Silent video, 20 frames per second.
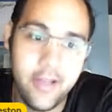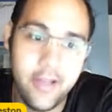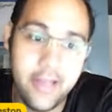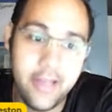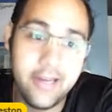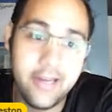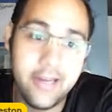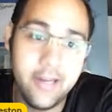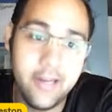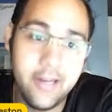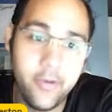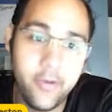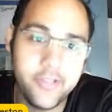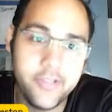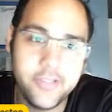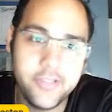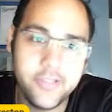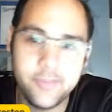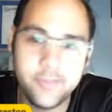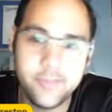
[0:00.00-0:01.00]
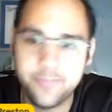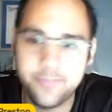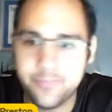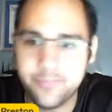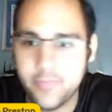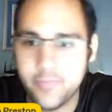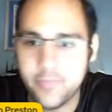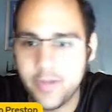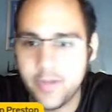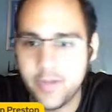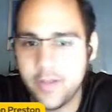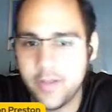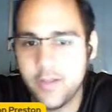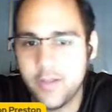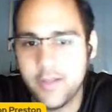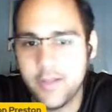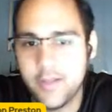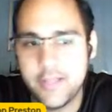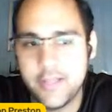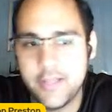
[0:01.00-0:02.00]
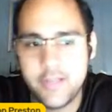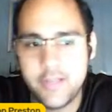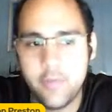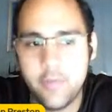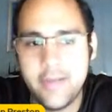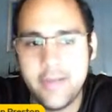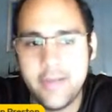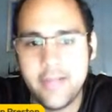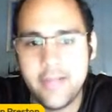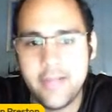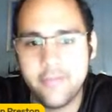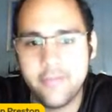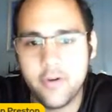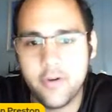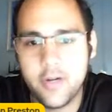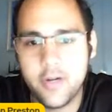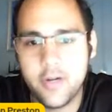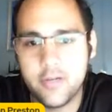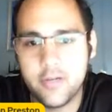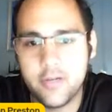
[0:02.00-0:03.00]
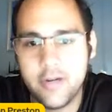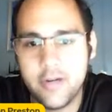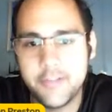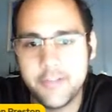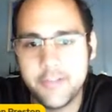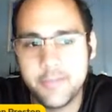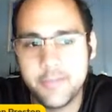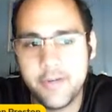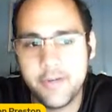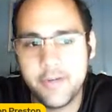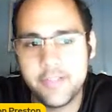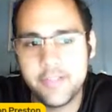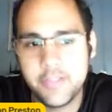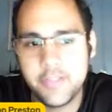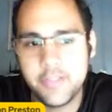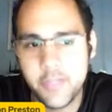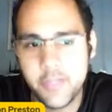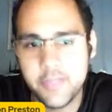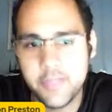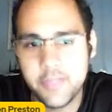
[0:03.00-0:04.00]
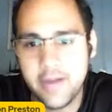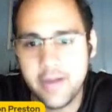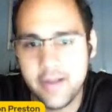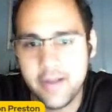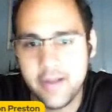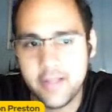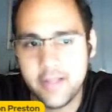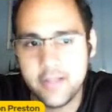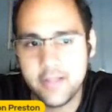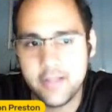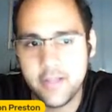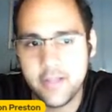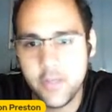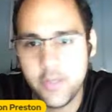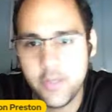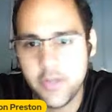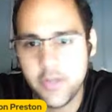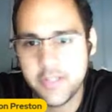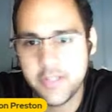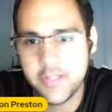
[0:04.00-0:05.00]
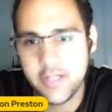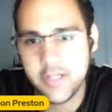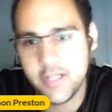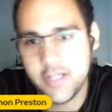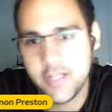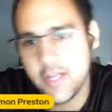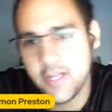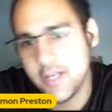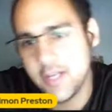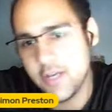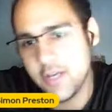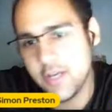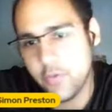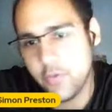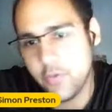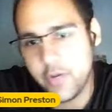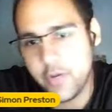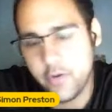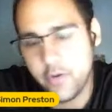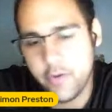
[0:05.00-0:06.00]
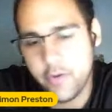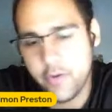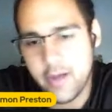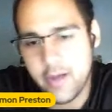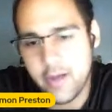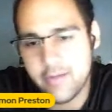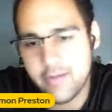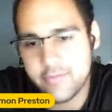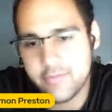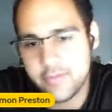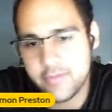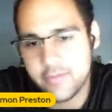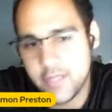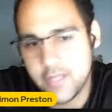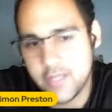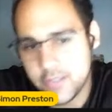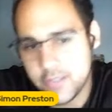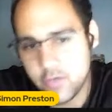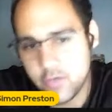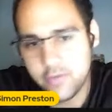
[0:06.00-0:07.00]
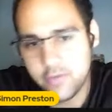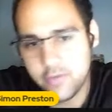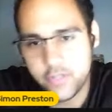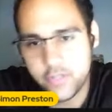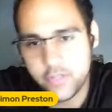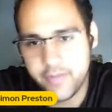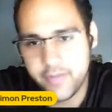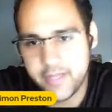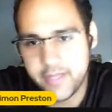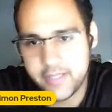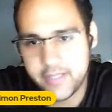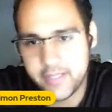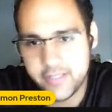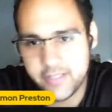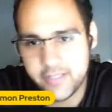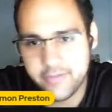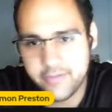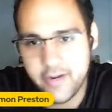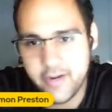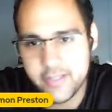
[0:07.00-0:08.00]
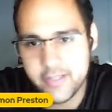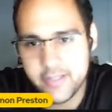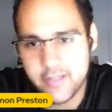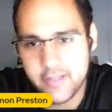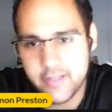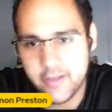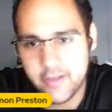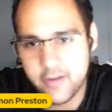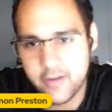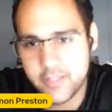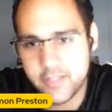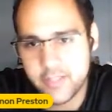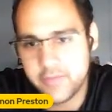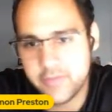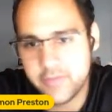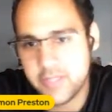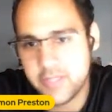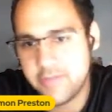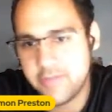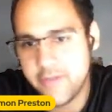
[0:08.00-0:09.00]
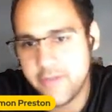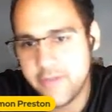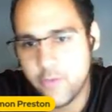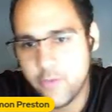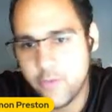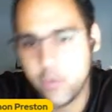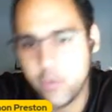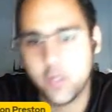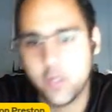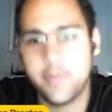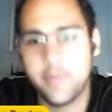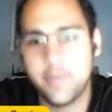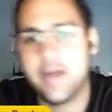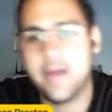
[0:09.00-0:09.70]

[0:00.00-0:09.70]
L.A. Lewis. He's now playing for Colorado Springs Switchback in the USL. We know he scored for Jamaica against France at the Under-17 FIFA World Cup.